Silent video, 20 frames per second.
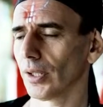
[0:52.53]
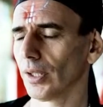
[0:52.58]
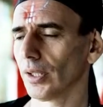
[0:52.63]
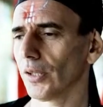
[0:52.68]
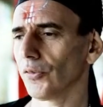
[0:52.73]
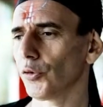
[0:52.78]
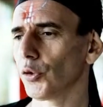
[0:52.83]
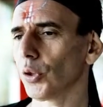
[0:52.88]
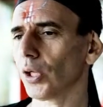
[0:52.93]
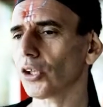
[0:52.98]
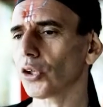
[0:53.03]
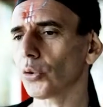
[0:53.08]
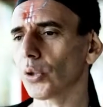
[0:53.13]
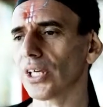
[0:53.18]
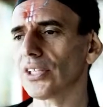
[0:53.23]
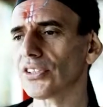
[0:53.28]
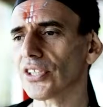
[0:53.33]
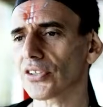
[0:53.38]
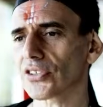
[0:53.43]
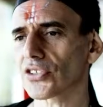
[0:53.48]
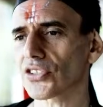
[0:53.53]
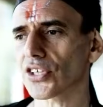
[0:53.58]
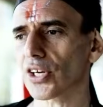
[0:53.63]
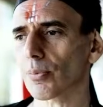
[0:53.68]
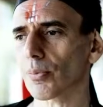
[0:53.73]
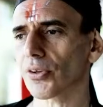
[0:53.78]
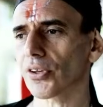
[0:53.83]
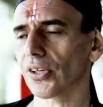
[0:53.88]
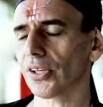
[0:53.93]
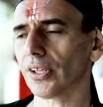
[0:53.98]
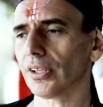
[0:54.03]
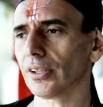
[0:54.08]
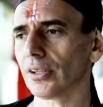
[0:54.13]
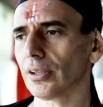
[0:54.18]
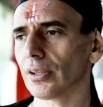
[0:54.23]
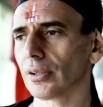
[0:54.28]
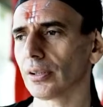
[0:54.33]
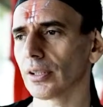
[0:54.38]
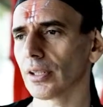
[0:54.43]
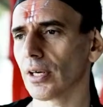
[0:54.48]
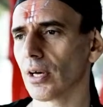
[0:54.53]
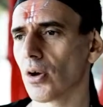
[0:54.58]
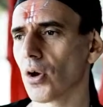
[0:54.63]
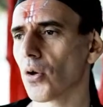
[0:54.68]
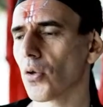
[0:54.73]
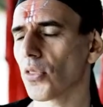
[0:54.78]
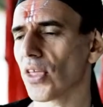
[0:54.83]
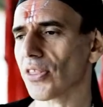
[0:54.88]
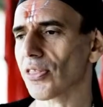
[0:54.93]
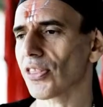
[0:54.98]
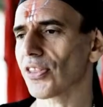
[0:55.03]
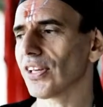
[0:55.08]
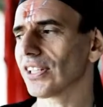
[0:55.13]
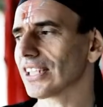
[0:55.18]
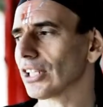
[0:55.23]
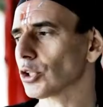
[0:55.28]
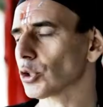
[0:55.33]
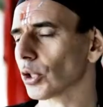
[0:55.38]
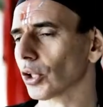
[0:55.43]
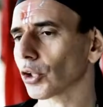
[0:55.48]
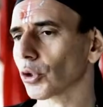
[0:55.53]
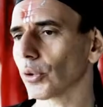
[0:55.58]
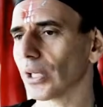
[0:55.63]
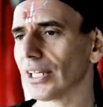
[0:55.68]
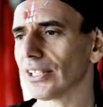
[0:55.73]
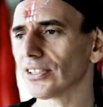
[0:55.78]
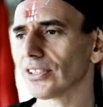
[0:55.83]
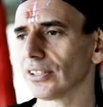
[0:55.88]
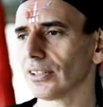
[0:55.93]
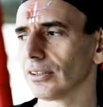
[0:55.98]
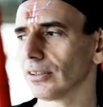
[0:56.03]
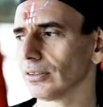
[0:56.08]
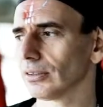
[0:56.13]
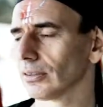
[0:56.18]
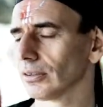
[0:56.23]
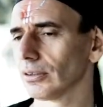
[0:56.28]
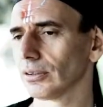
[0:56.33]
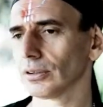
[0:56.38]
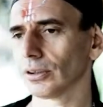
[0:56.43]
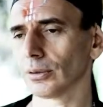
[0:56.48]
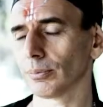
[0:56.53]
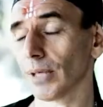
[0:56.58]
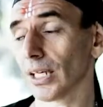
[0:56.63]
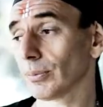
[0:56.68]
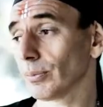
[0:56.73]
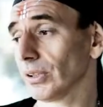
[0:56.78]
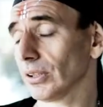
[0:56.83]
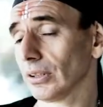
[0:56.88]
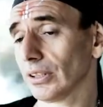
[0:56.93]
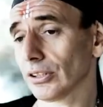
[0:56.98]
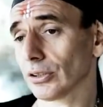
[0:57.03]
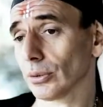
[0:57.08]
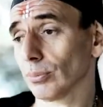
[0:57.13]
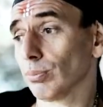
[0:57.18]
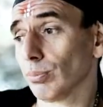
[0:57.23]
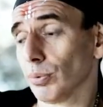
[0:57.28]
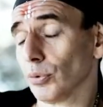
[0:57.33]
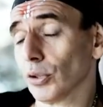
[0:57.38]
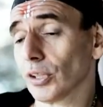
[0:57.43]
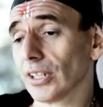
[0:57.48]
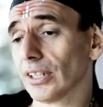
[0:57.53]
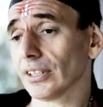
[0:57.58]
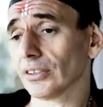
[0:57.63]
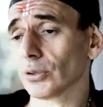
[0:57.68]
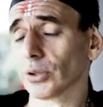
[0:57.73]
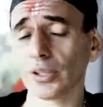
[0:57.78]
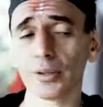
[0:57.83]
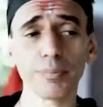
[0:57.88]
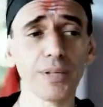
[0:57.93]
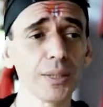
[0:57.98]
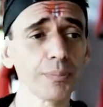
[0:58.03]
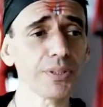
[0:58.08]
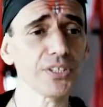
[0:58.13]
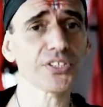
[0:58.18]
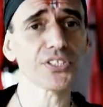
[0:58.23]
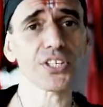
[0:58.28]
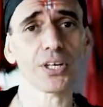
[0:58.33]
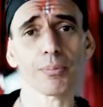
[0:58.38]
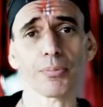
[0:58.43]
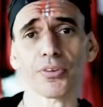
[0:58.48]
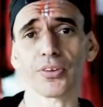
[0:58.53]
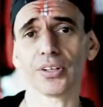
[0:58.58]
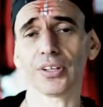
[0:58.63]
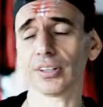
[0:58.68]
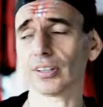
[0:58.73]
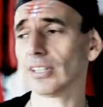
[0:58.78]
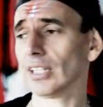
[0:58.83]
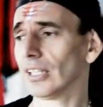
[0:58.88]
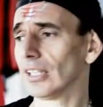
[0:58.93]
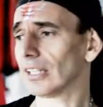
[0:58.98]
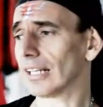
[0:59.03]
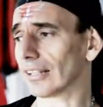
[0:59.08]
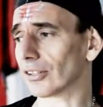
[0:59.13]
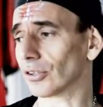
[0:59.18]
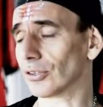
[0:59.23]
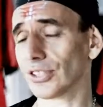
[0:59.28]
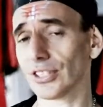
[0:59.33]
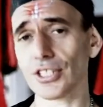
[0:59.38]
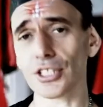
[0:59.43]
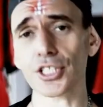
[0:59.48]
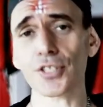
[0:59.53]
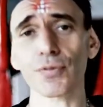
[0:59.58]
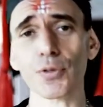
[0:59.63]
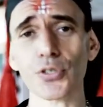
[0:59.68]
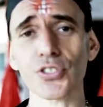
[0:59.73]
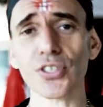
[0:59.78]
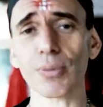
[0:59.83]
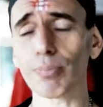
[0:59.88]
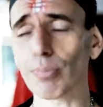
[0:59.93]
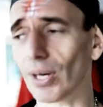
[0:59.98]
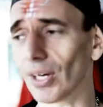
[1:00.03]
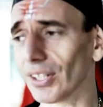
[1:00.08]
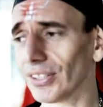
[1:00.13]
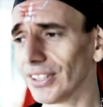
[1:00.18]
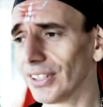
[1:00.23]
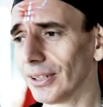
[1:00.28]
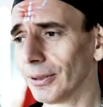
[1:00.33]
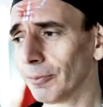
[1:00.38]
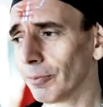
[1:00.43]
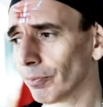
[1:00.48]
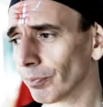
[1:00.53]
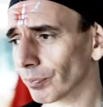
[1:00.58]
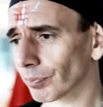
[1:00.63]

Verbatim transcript: If you're creating something, that thing that you're creating, you know, might be a little booklet or it might be something like a dish for somebody,